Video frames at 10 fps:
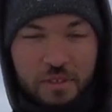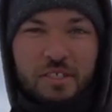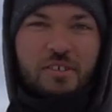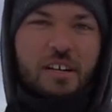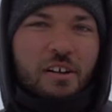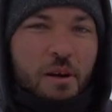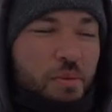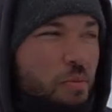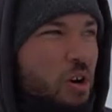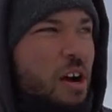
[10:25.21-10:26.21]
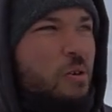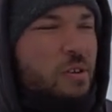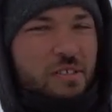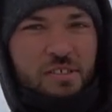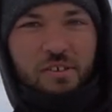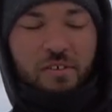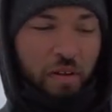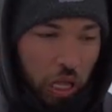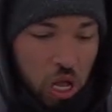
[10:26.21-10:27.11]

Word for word: We still got a couple more hours, so